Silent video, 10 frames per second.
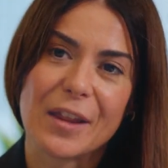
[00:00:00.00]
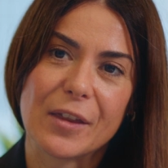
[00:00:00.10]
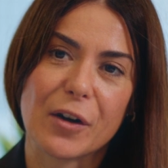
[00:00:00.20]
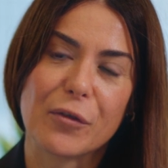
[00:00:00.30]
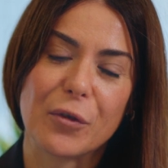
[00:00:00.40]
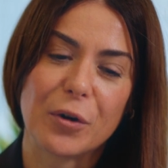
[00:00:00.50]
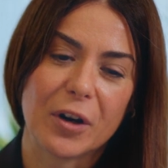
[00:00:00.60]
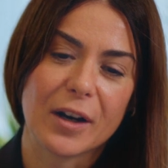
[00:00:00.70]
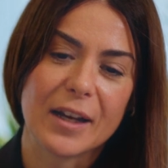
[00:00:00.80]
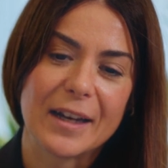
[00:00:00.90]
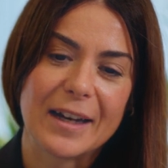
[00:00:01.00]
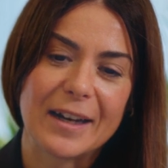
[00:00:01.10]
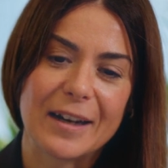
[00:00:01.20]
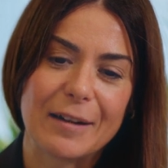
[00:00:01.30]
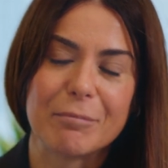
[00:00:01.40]
Therefore,
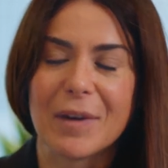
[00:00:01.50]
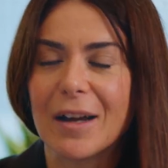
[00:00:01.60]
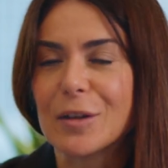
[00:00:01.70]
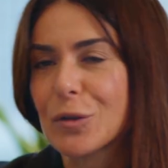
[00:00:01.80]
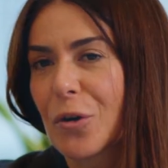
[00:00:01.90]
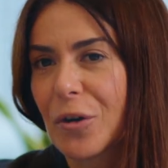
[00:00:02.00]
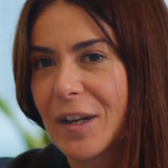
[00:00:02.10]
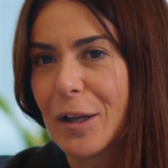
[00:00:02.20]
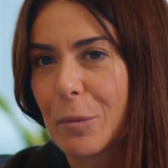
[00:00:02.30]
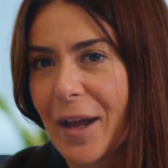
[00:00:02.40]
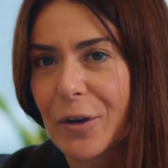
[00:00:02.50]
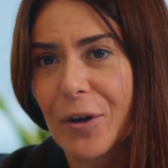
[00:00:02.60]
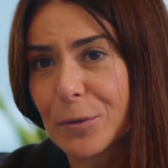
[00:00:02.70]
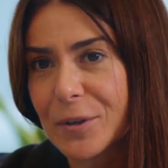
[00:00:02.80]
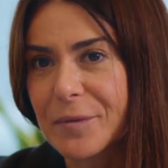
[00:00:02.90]
a strong legal
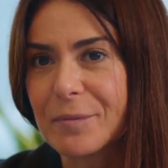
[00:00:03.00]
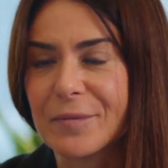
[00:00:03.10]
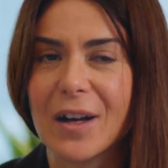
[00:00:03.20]
background